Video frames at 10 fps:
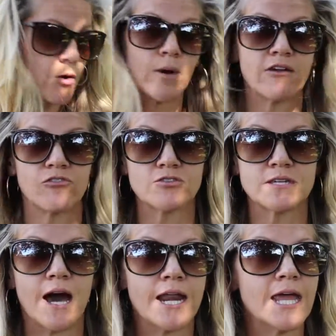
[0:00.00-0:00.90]
when I
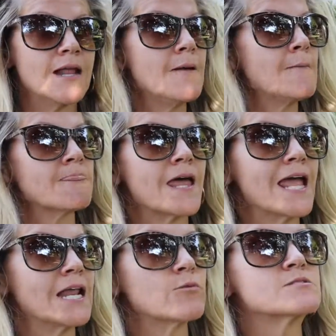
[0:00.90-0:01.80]
first got it,
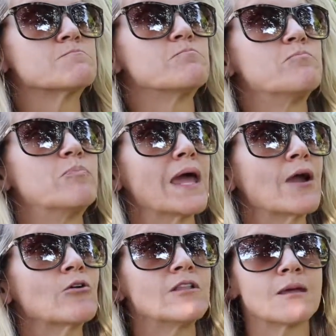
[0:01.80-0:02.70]
and it was
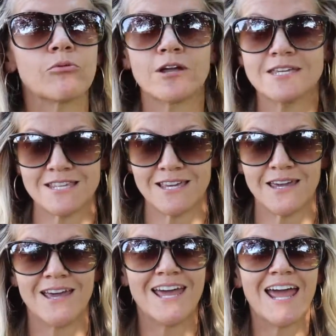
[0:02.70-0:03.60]
barely breezy,
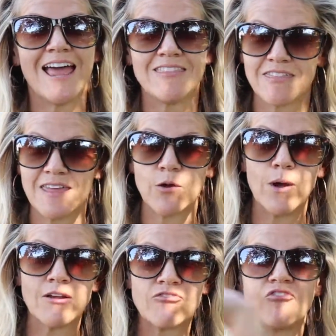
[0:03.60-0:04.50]
and the thing
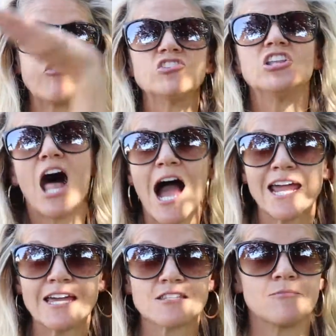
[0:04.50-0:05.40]
went
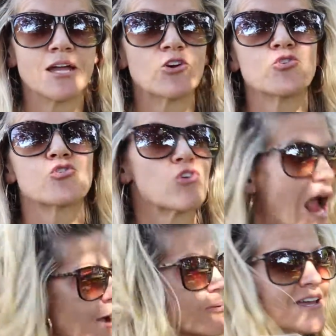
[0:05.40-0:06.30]
flying. So I'm like,
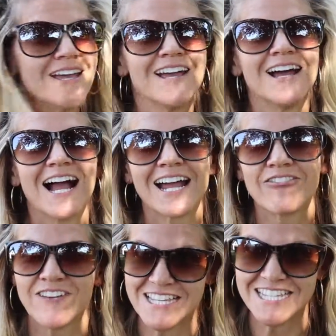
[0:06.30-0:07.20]
crap, I
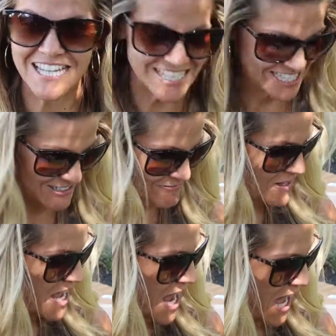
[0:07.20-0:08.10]
gotta fix this,
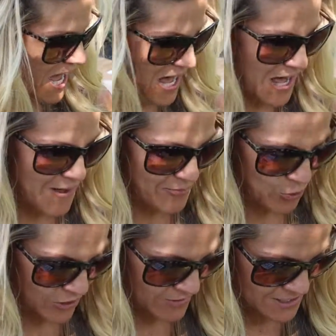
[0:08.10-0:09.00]
um,
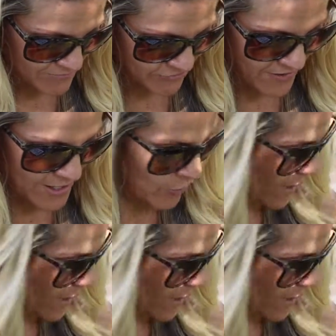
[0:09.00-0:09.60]
or find a